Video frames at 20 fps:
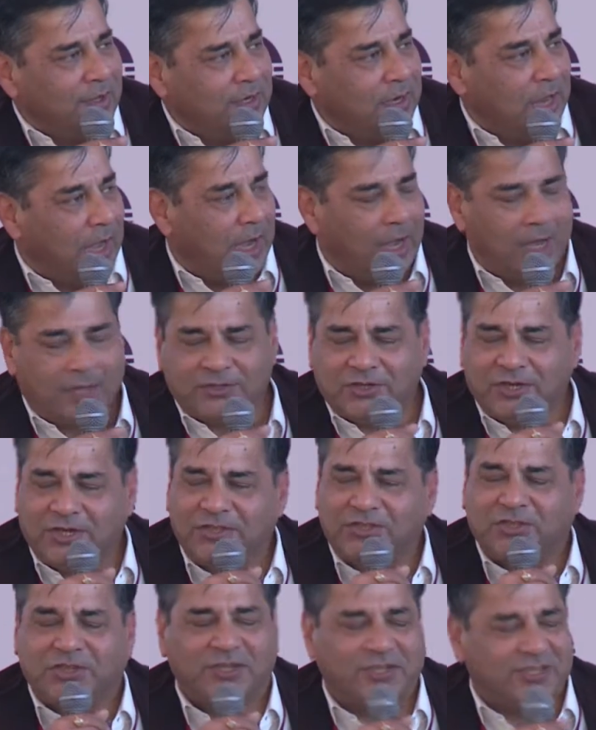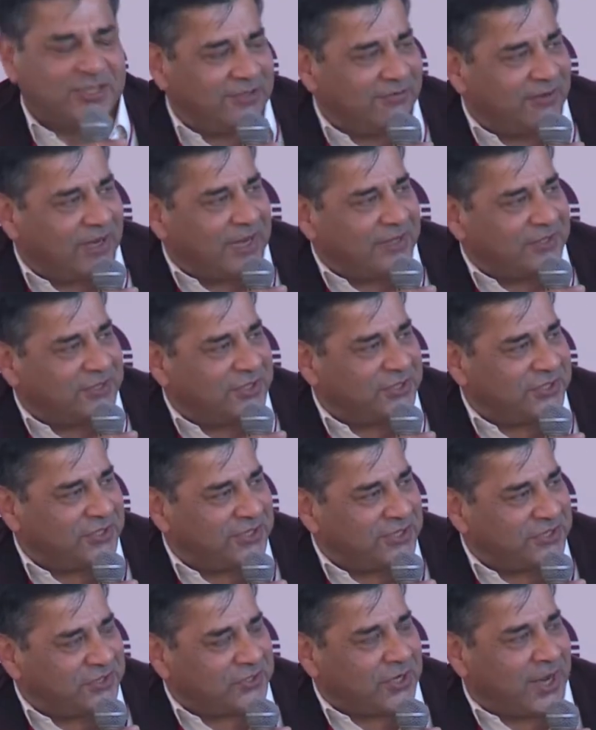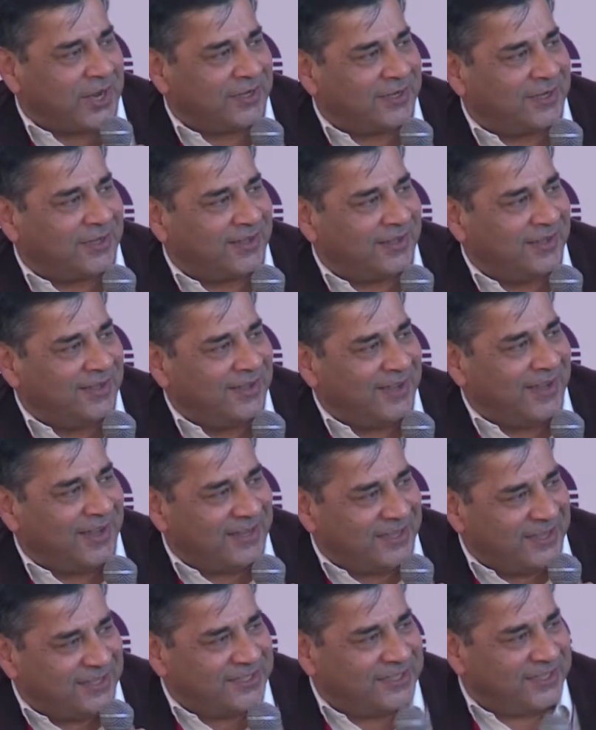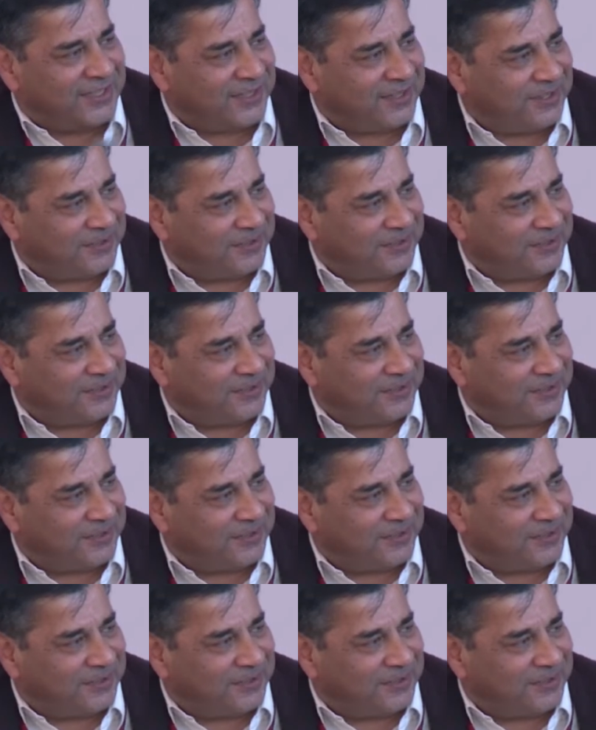large ancient civilizations, China and India.